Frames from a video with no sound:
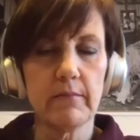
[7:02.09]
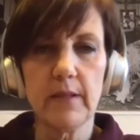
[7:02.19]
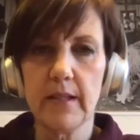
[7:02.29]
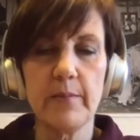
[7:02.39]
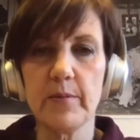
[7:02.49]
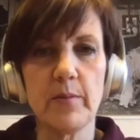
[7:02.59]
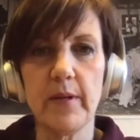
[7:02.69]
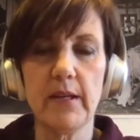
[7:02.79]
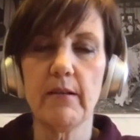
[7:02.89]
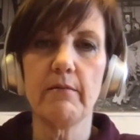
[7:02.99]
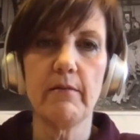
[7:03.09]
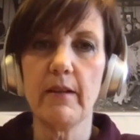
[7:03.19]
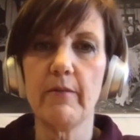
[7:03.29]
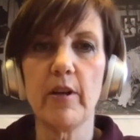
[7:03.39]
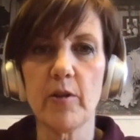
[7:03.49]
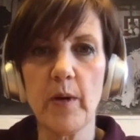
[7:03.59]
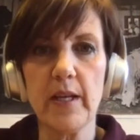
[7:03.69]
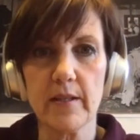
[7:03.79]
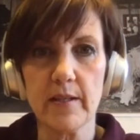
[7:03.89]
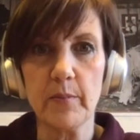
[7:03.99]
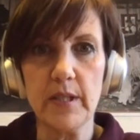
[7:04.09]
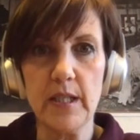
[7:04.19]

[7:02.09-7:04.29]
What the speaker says: It seems to be every other week there's somebody